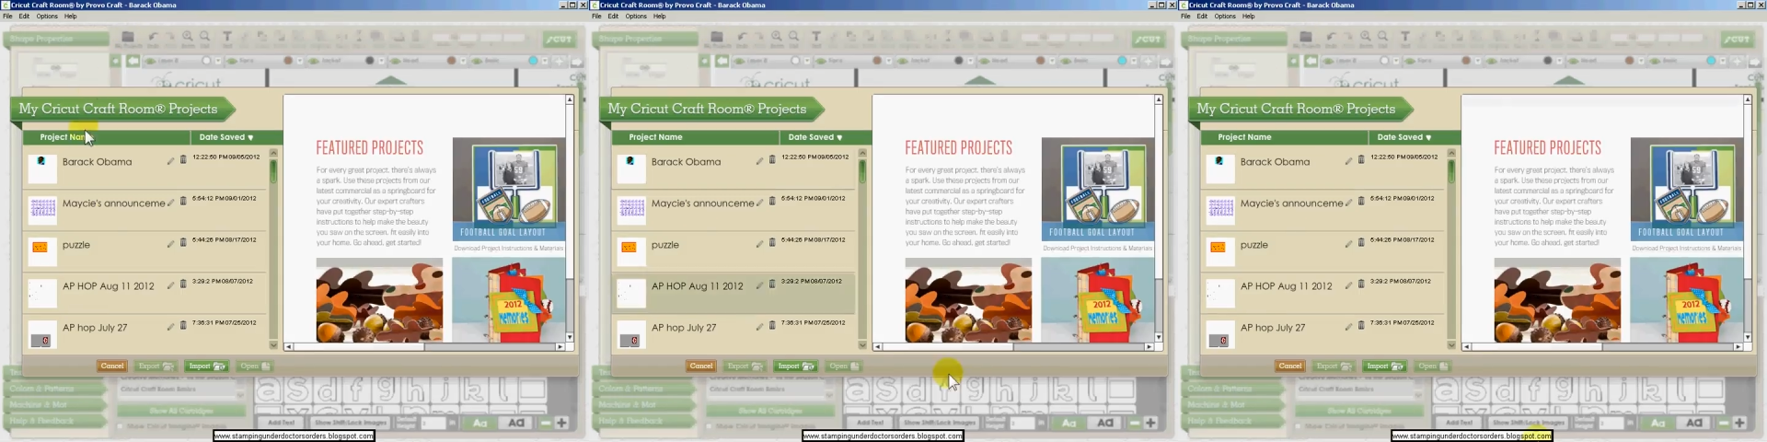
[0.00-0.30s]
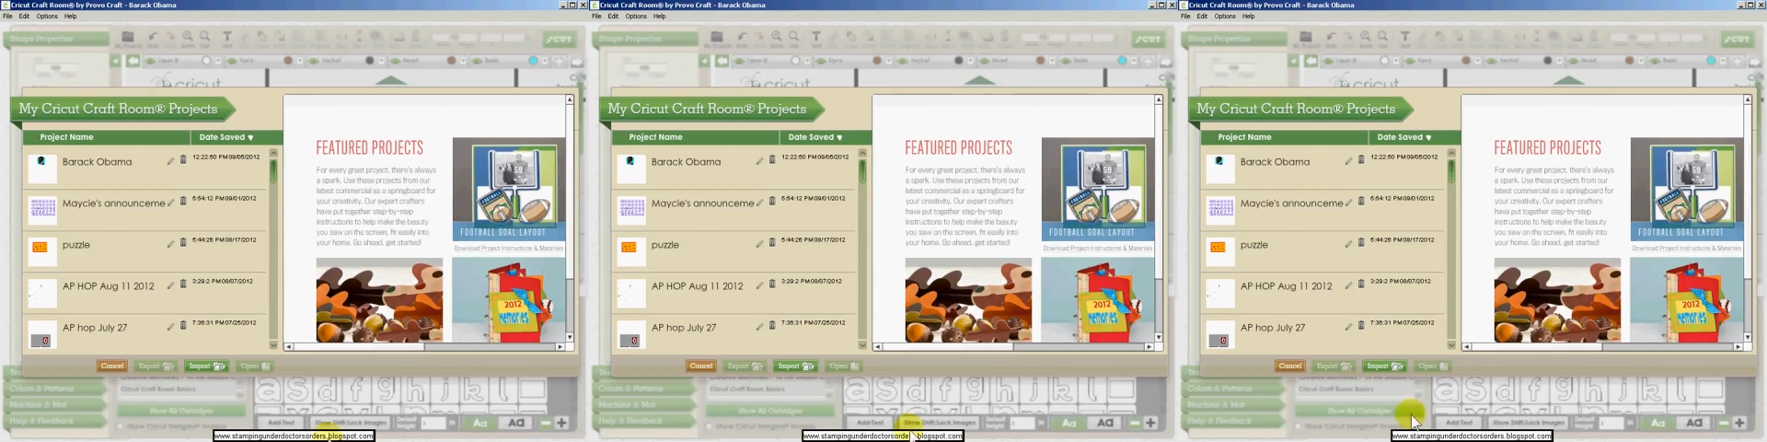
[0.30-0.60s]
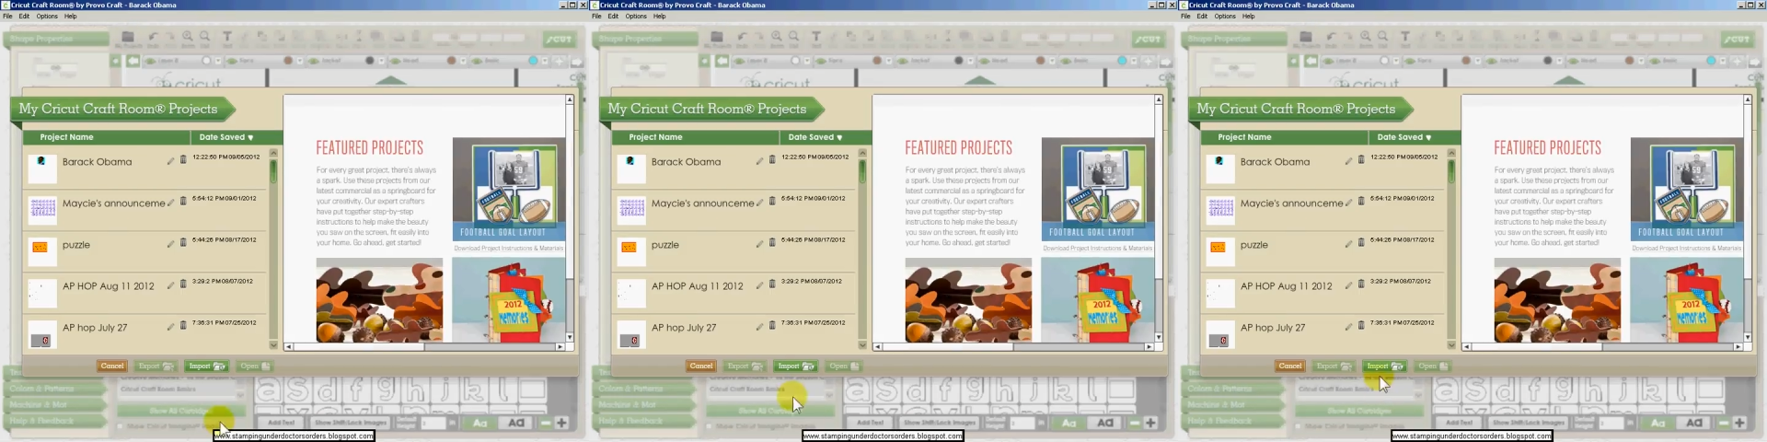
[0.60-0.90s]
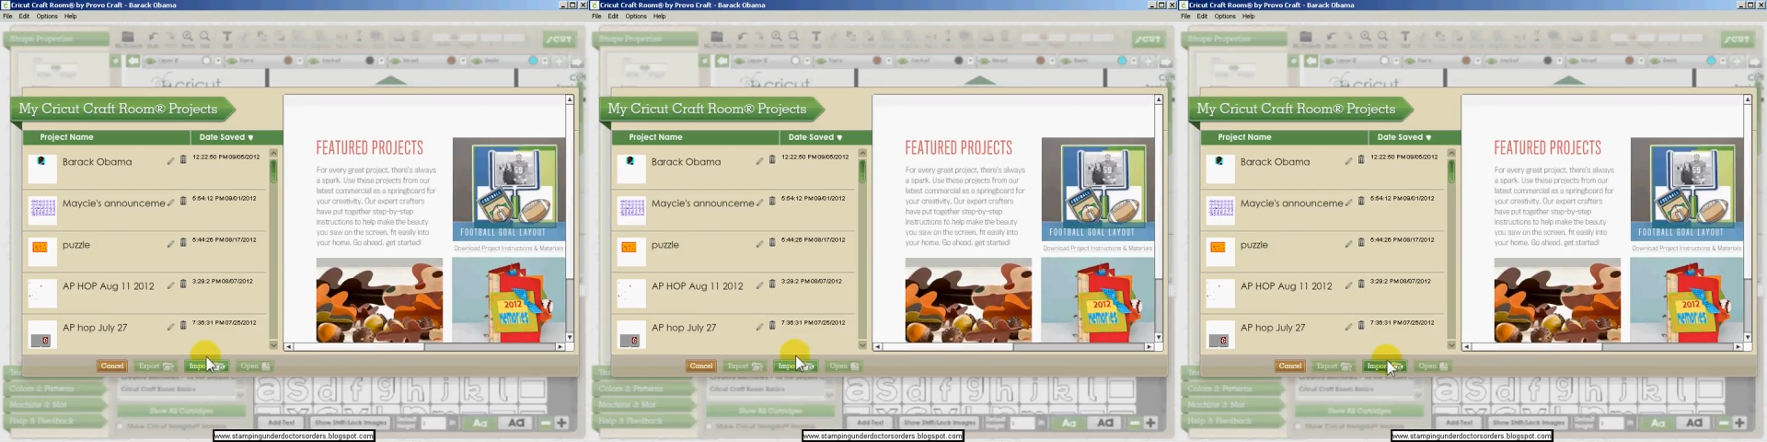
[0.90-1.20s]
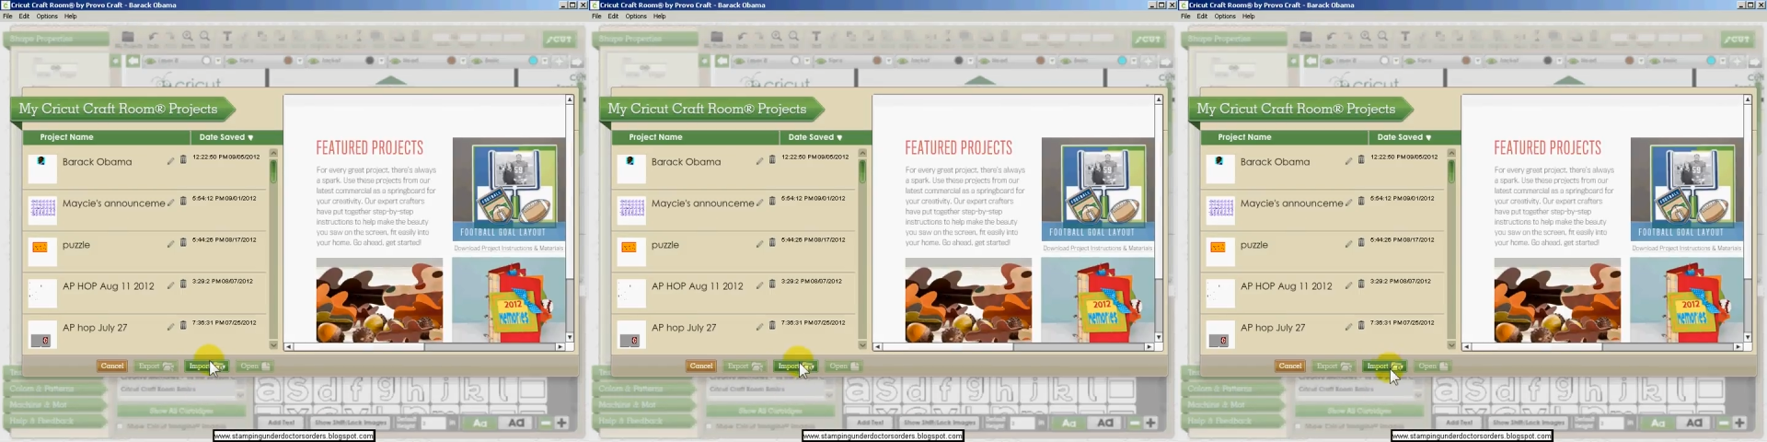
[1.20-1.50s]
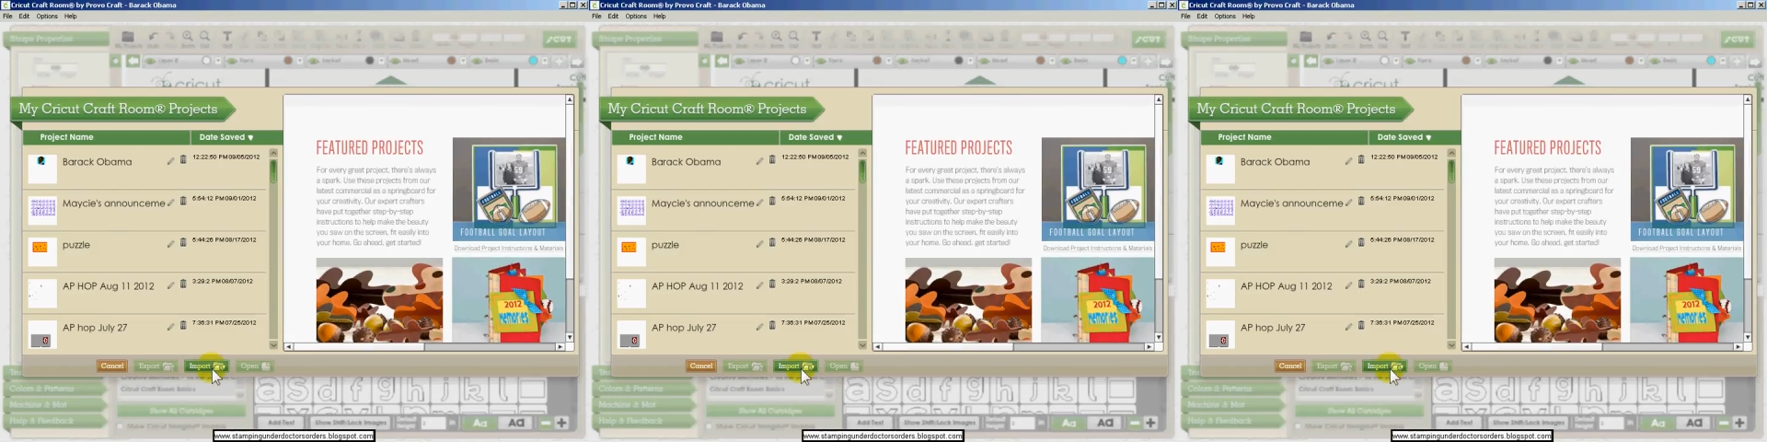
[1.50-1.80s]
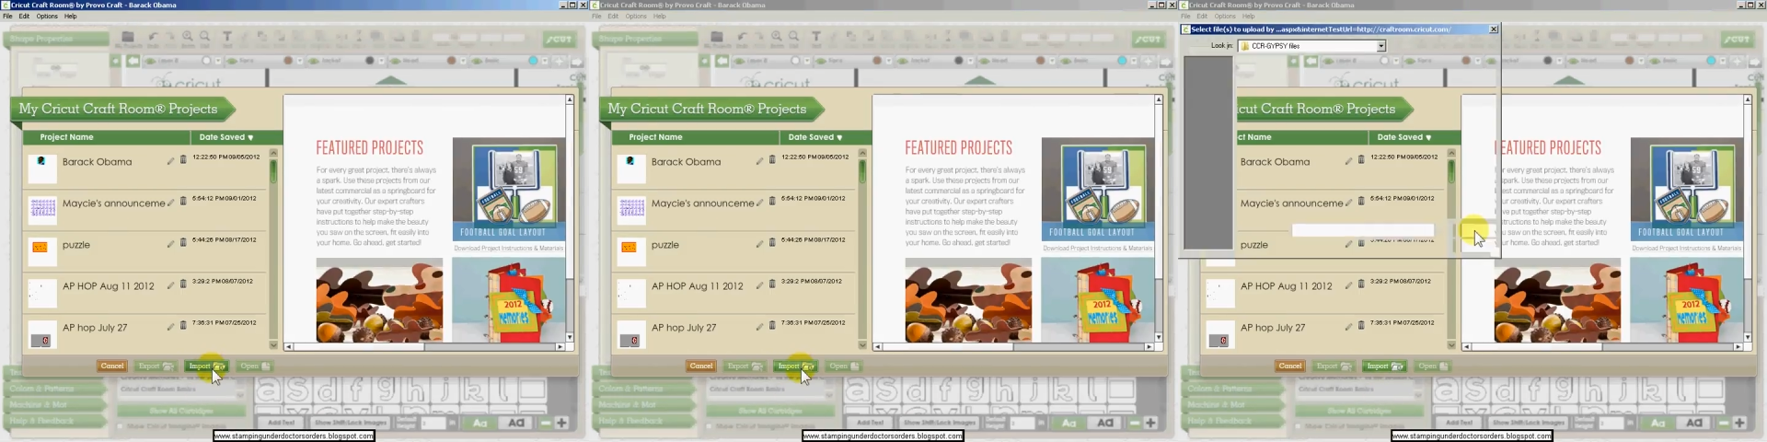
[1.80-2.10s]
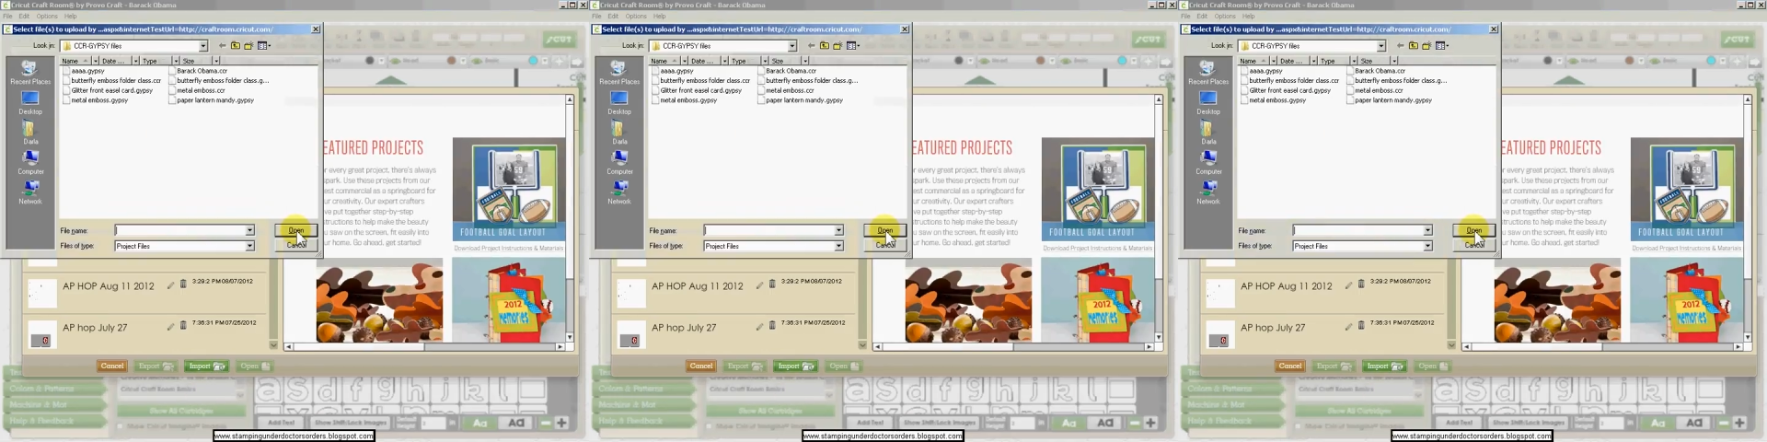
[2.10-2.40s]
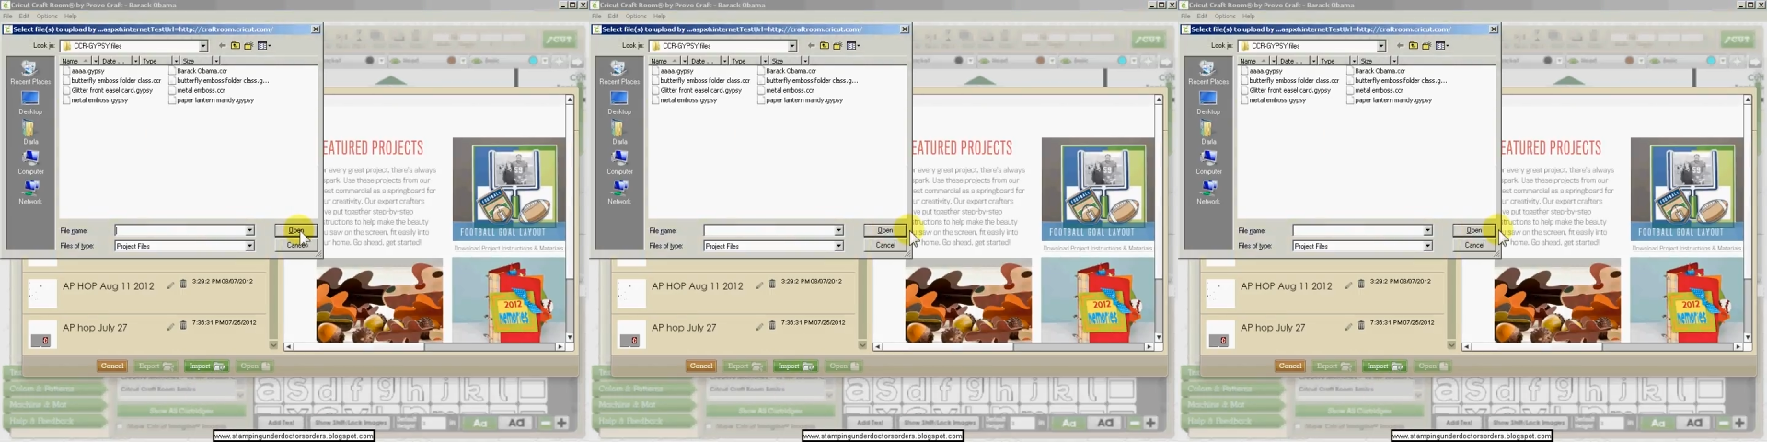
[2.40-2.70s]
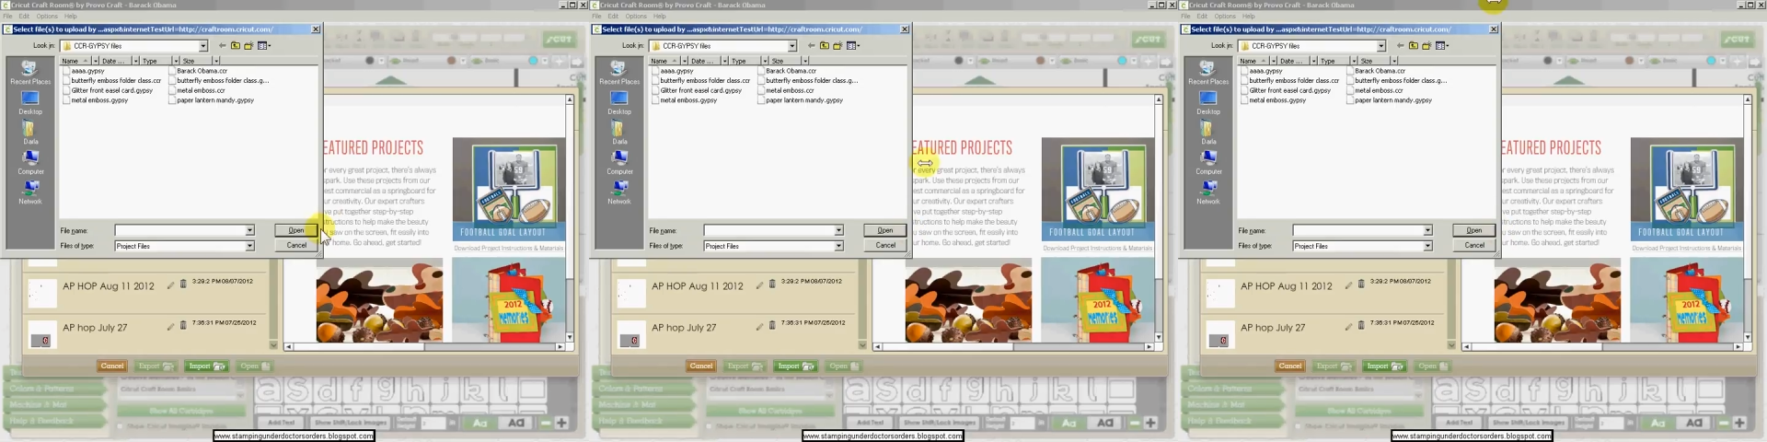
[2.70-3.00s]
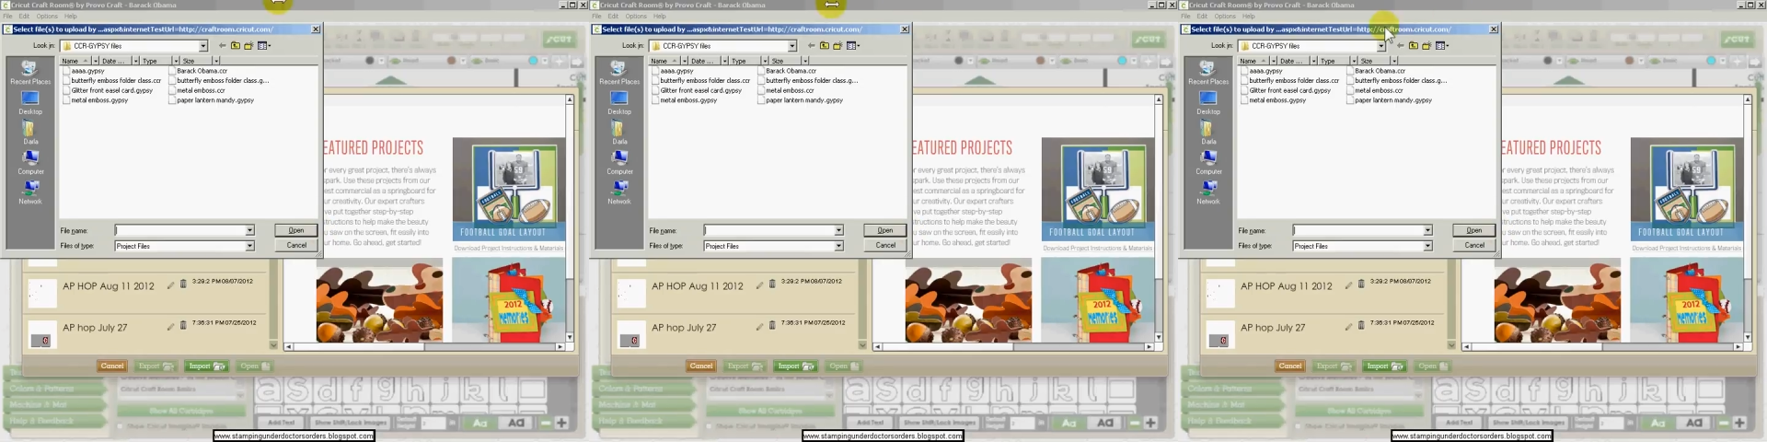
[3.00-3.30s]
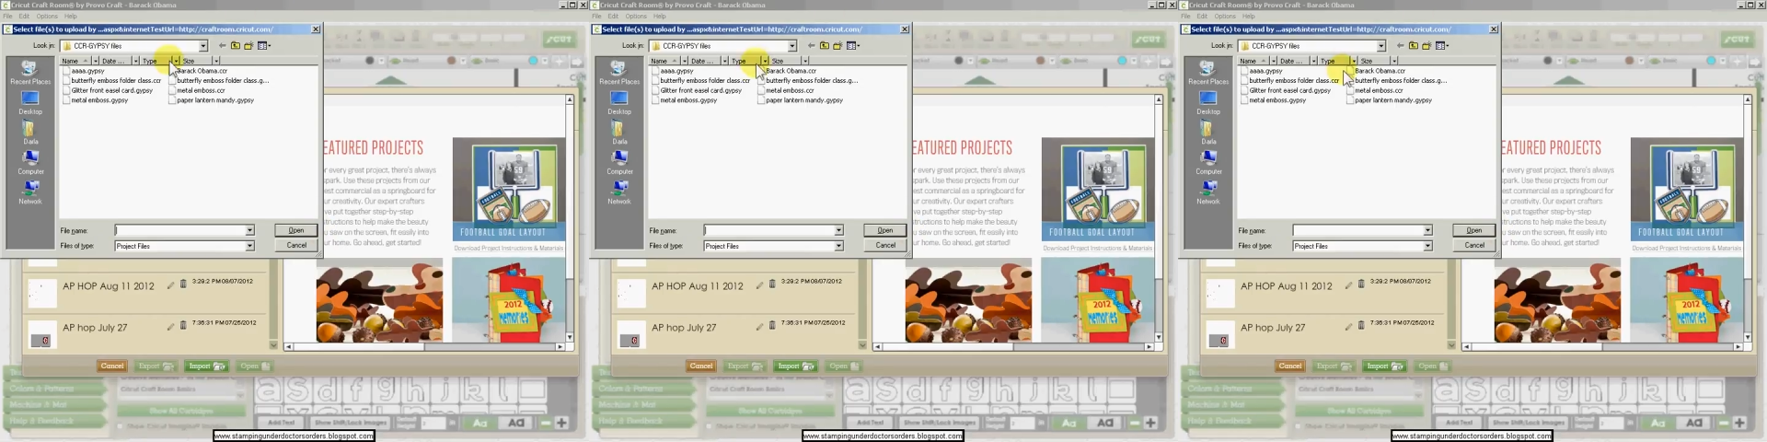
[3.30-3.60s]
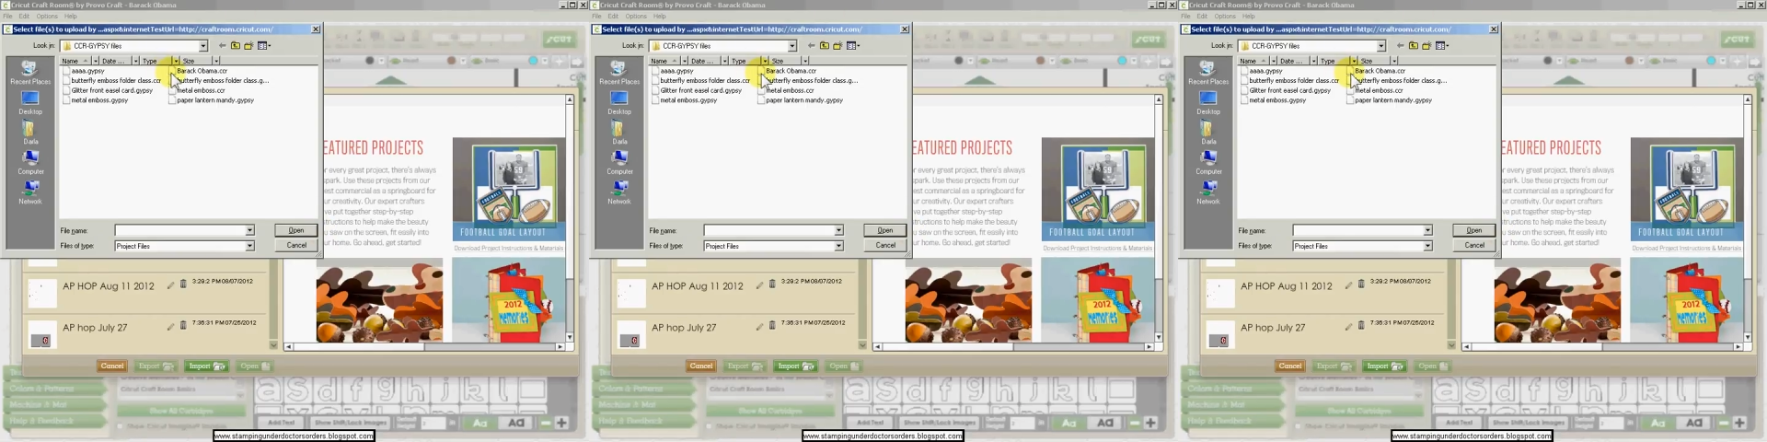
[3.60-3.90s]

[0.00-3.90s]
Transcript: Nobody's mouth can be seen.